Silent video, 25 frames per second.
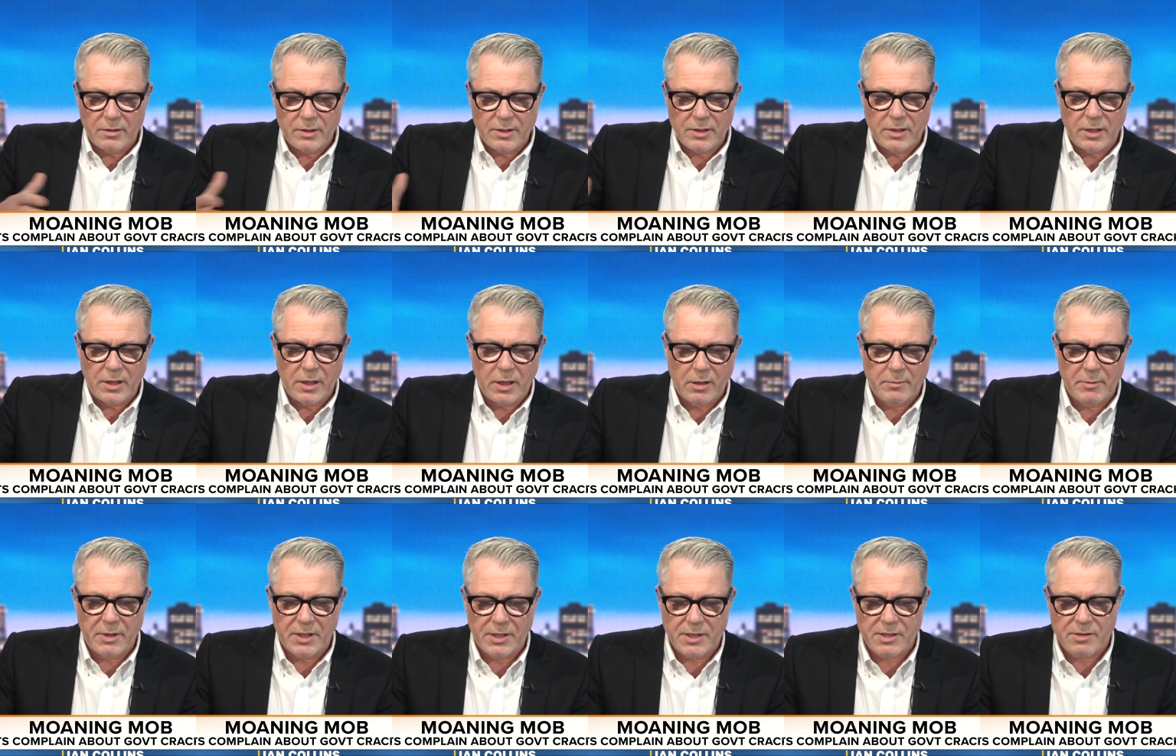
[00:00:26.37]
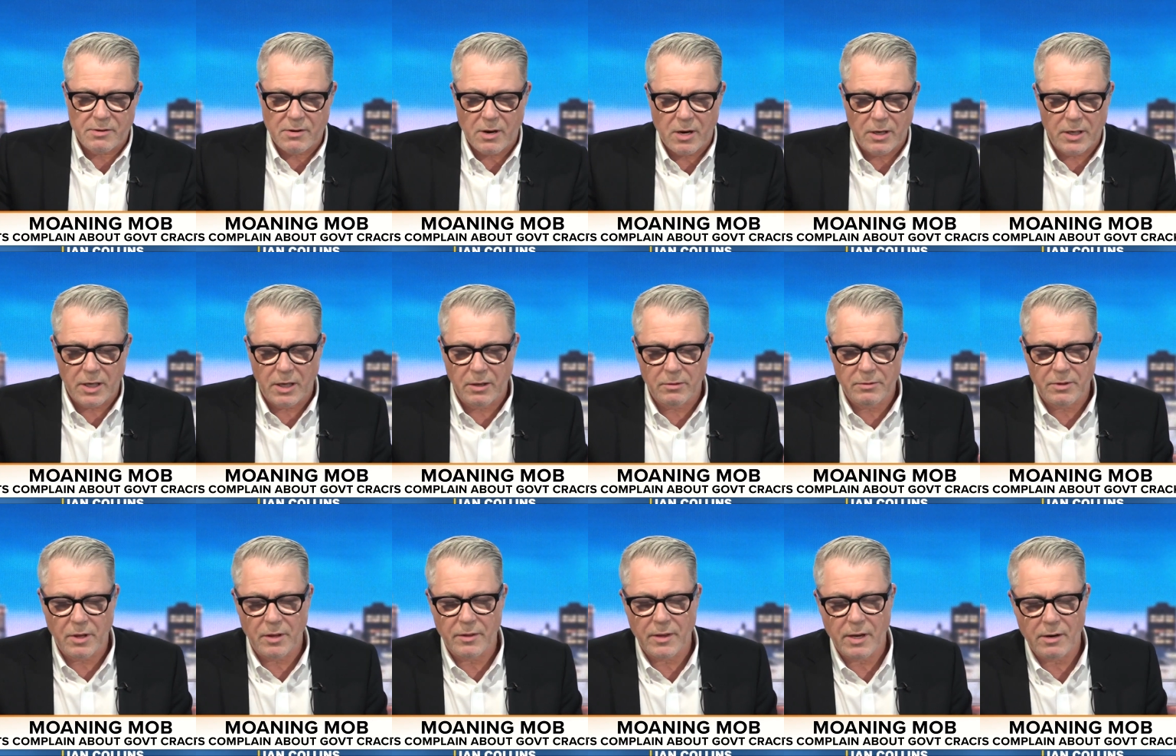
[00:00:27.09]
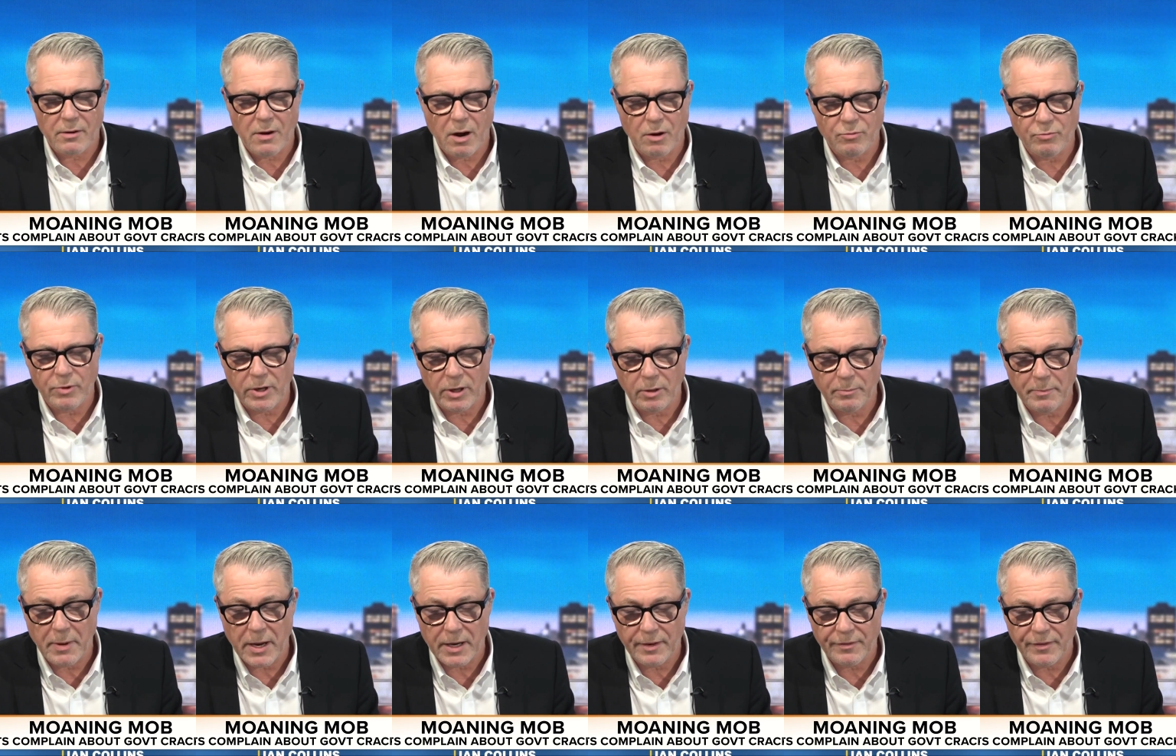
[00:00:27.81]
The senior minister argued that there are
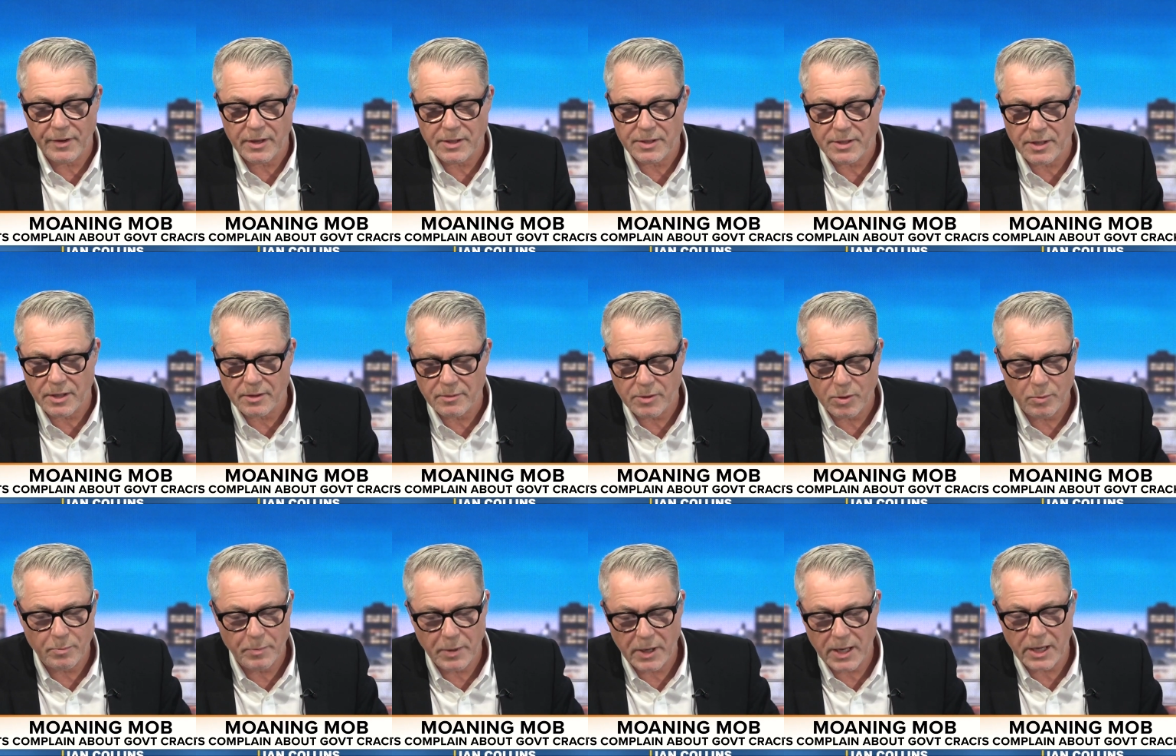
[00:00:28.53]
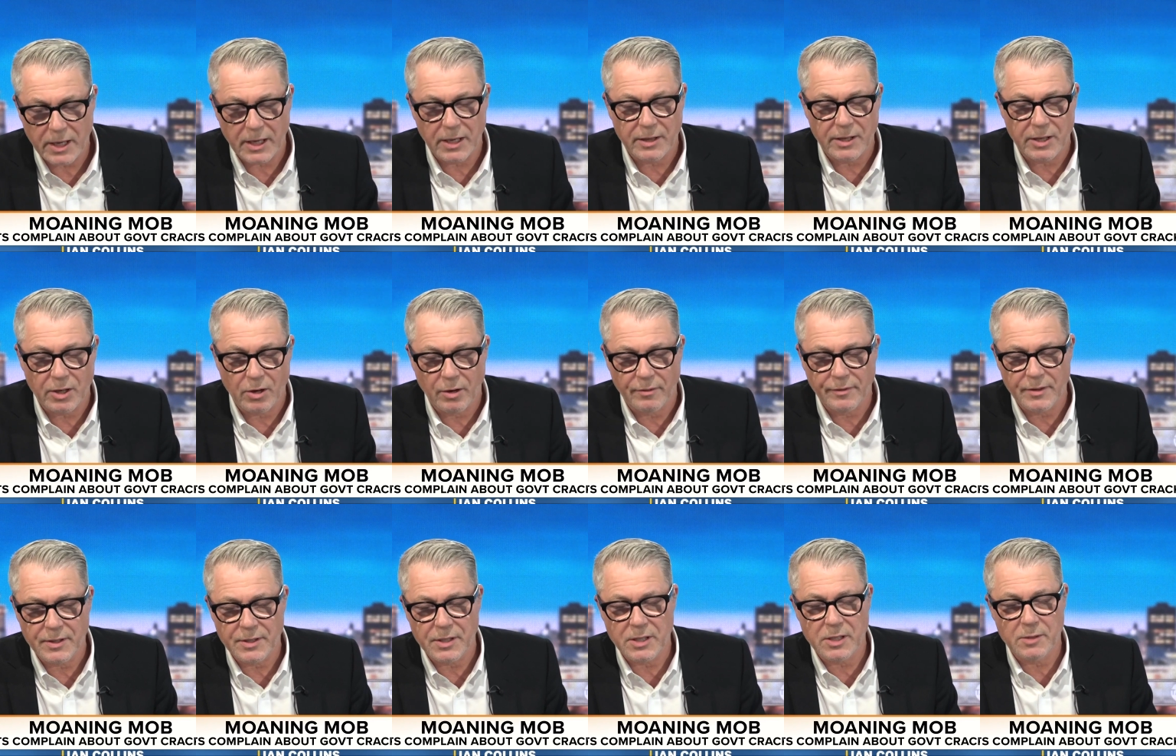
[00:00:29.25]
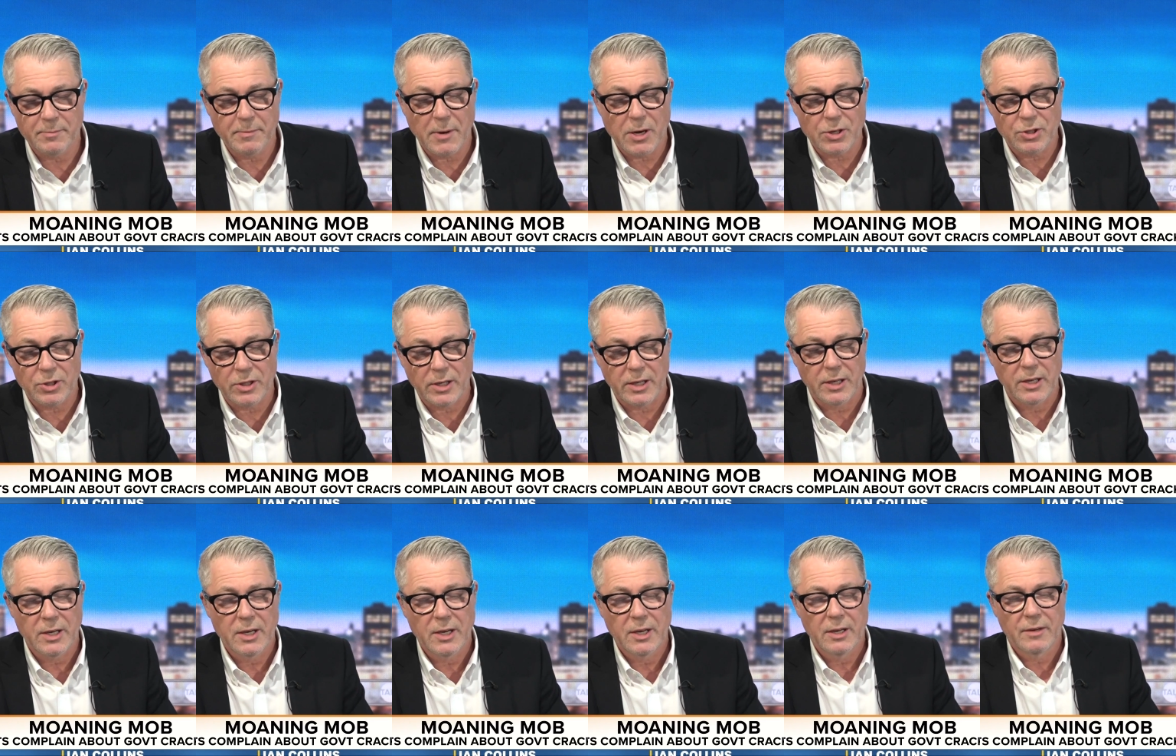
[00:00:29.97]
real benefits to being in the office,
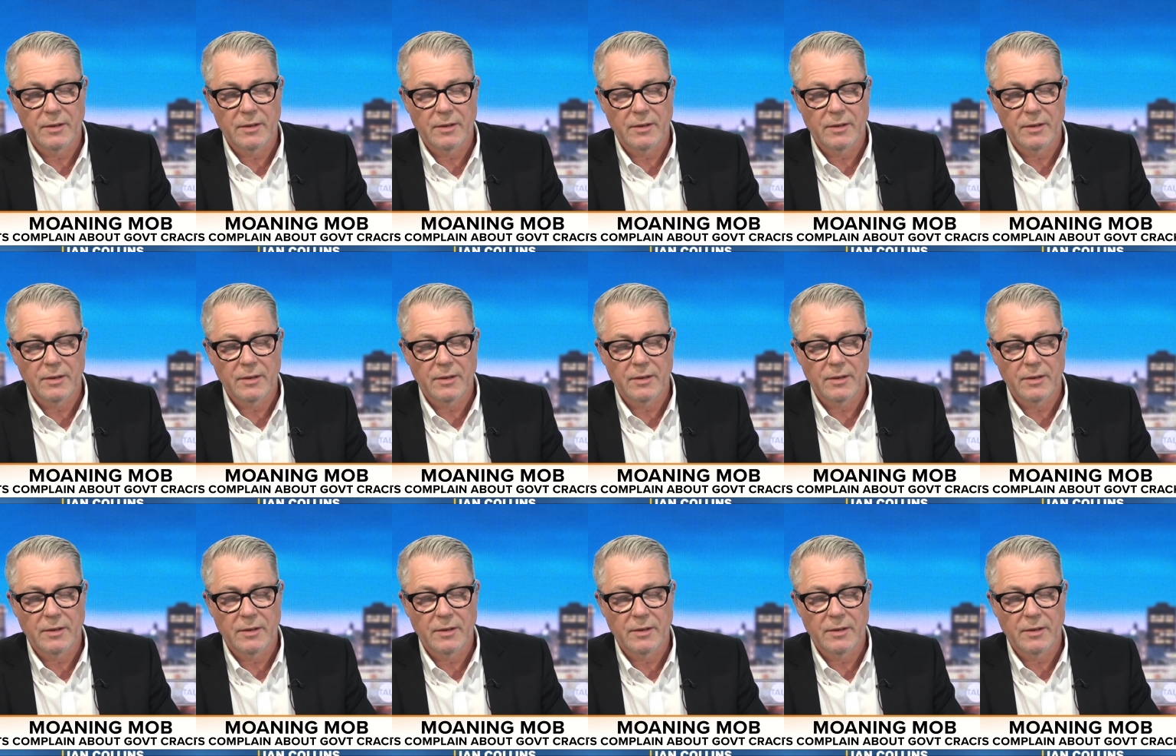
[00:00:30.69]
especially